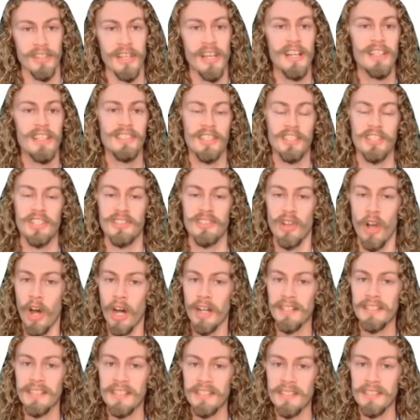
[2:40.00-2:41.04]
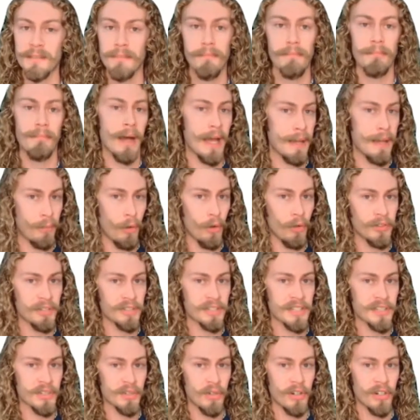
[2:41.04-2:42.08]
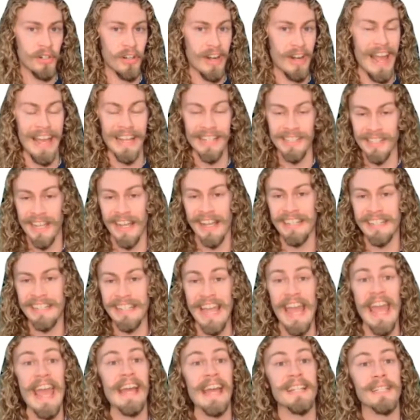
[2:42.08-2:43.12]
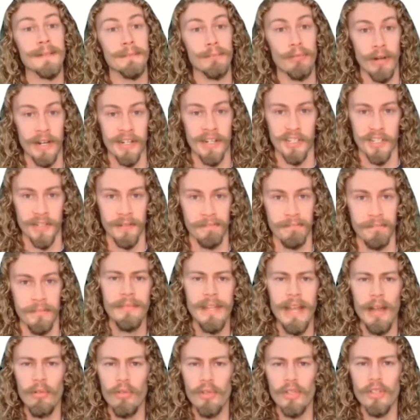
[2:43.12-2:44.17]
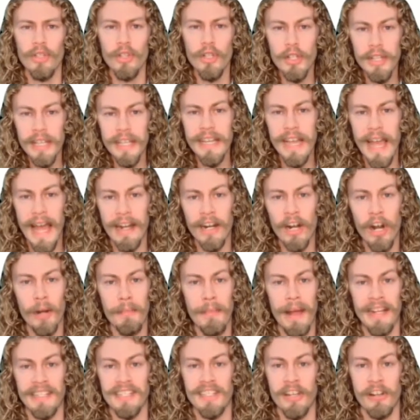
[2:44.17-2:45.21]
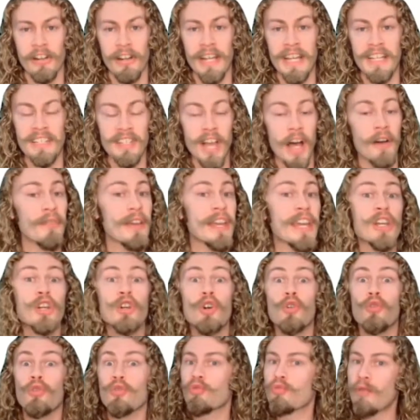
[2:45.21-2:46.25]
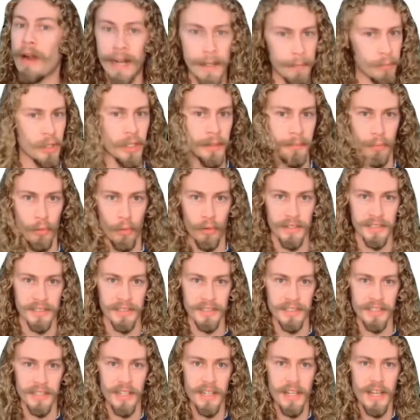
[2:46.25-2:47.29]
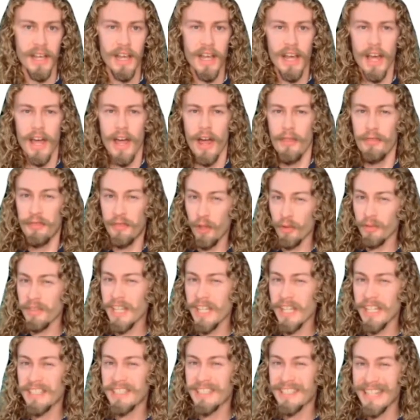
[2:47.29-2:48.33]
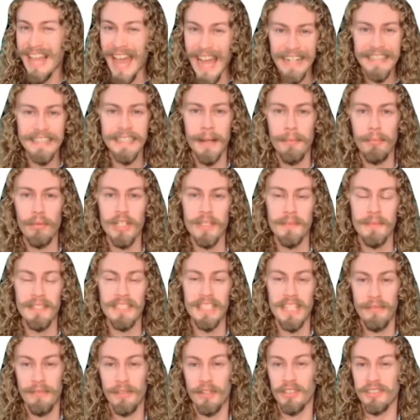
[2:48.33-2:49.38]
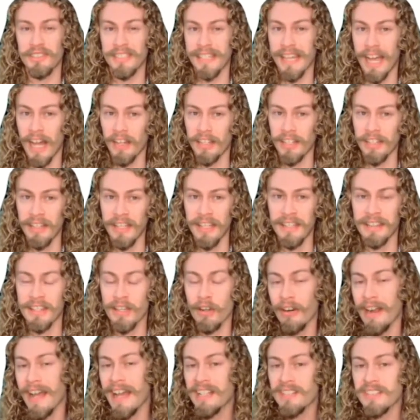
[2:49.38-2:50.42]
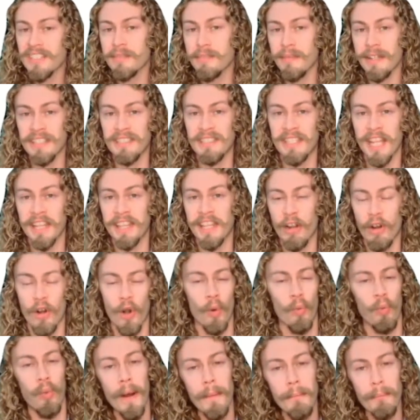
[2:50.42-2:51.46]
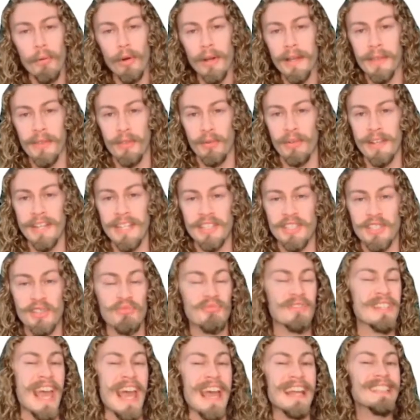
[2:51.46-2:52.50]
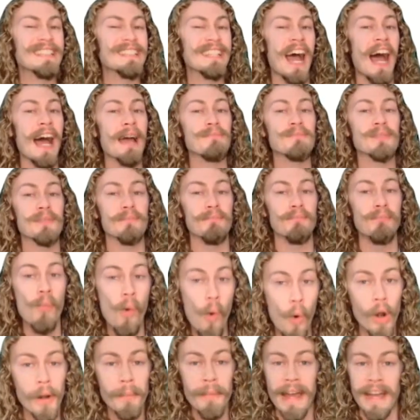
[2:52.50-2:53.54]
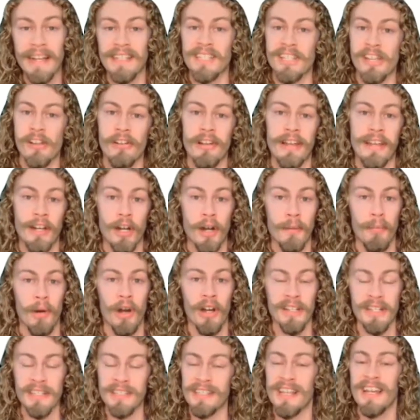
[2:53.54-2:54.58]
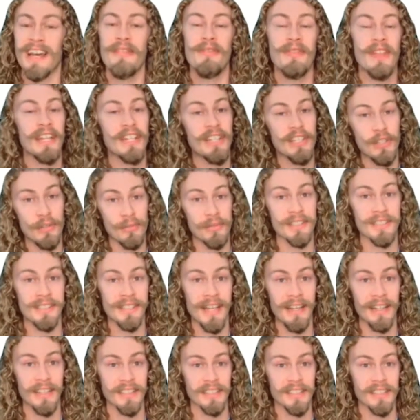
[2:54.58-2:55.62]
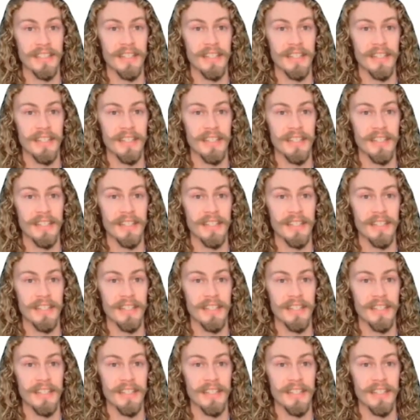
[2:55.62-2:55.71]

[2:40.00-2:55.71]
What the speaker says: such as autism, bipolar disorder, anxiety, and depression. Now, looking at our bacteria is of incredible importance. Though the exact number has been difficult to calculate, there are estimates that there are 1.3 to 10 times more bacteria in our bodies than human cells.